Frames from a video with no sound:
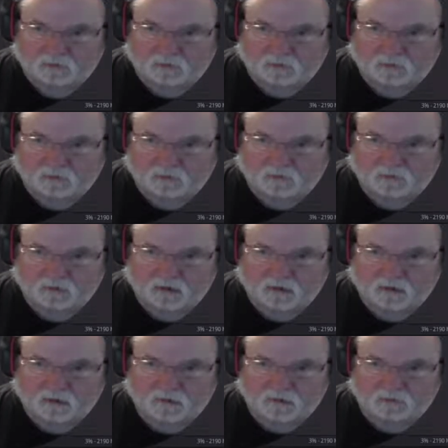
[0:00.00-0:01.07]
That's kind
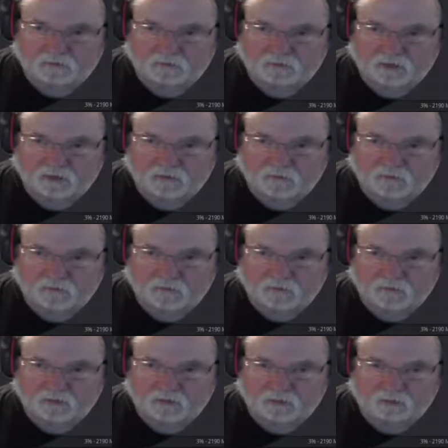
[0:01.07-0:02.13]
of neat that that went
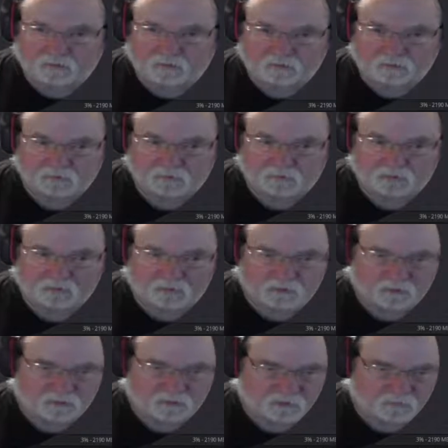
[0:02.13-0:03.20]
away.
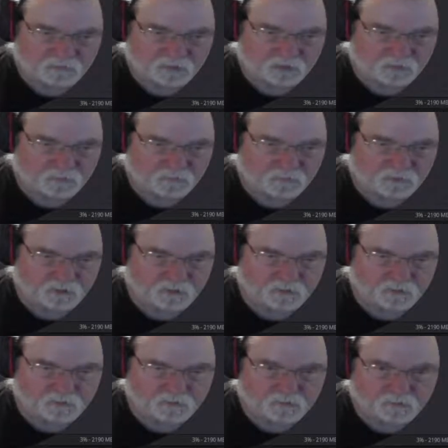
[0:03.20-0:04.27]
Jump back over
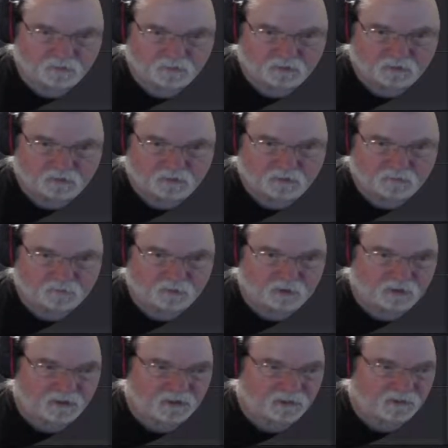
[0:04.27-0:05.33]
here to
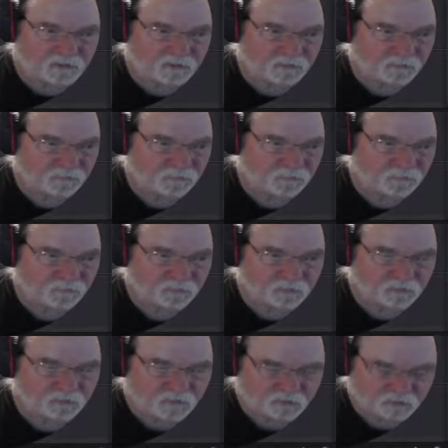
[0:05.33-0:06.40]
play.
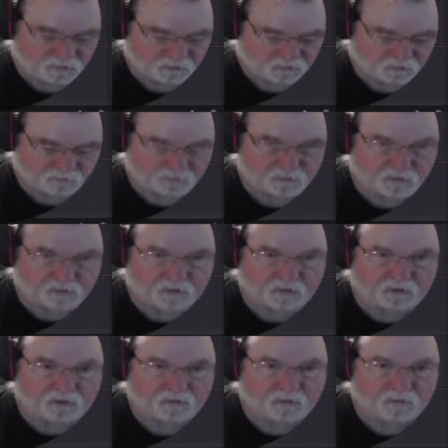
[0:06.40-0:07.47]
Hit play.